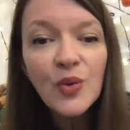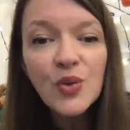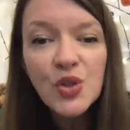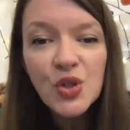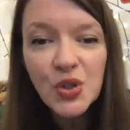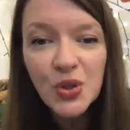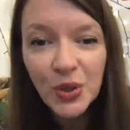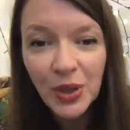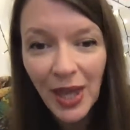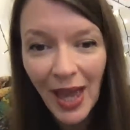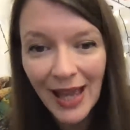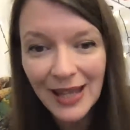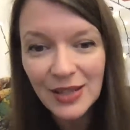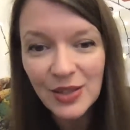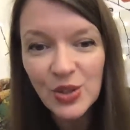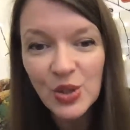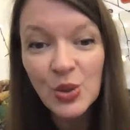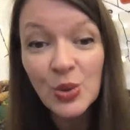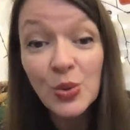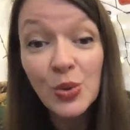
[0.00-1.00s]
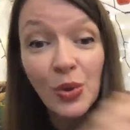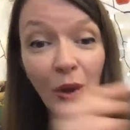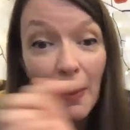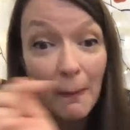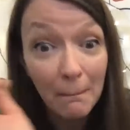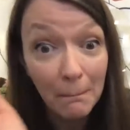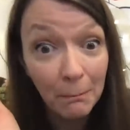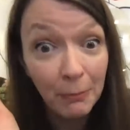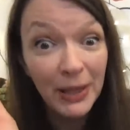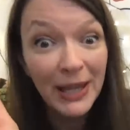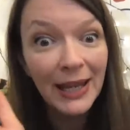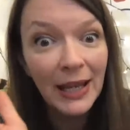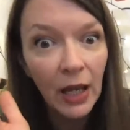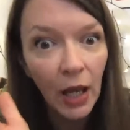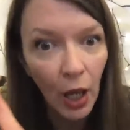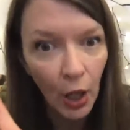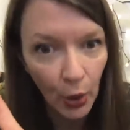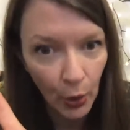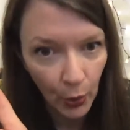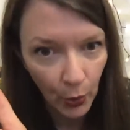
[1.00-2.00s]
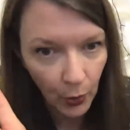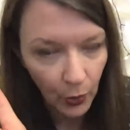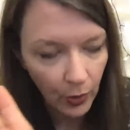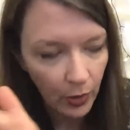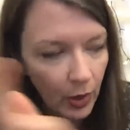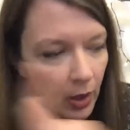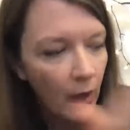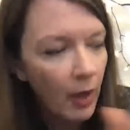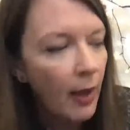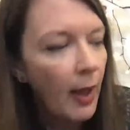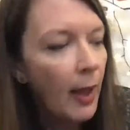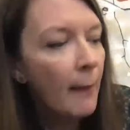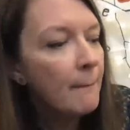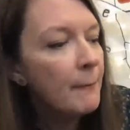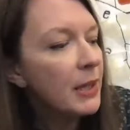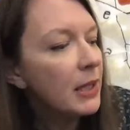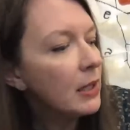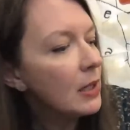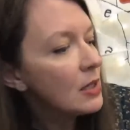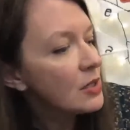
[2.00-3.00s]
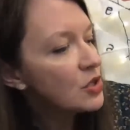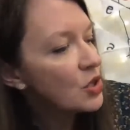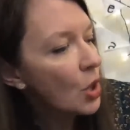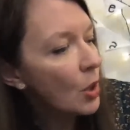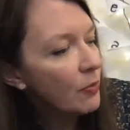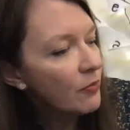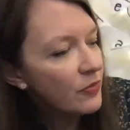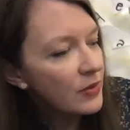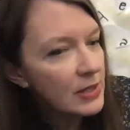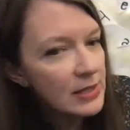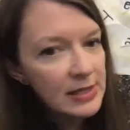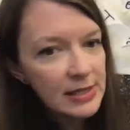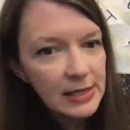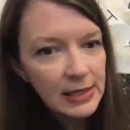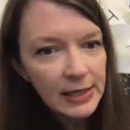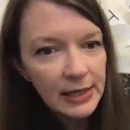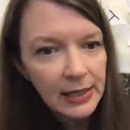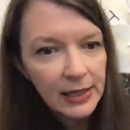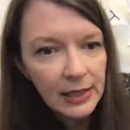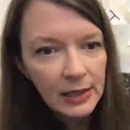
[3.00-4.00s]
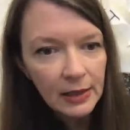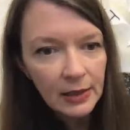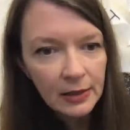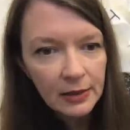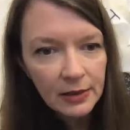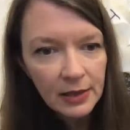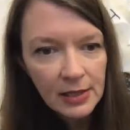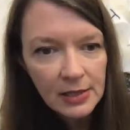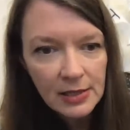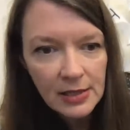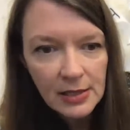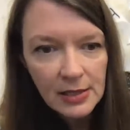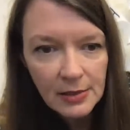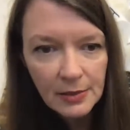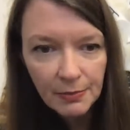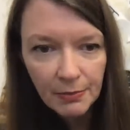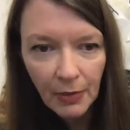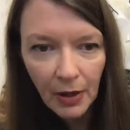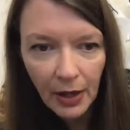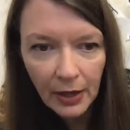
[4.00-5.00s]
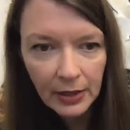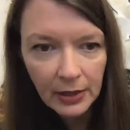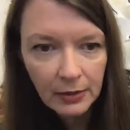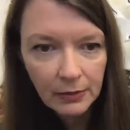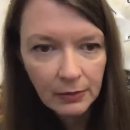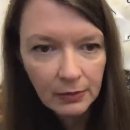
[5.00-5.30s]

do you get to below? Because obviously this is my